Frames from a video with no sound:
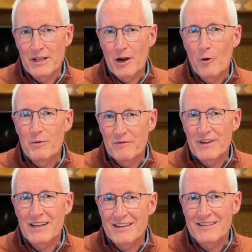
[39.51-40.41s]
And I hope you've
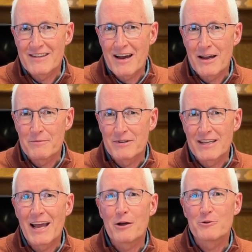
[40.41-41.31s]
taken time to
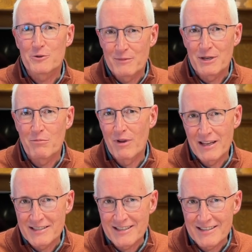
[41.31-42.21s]
count your many
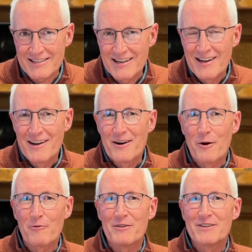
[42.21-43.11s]
blessings
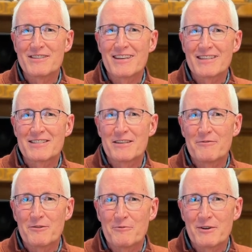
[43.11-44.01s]
over this
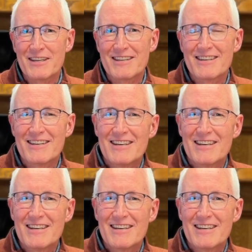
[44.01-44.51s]
Thanksgiving week.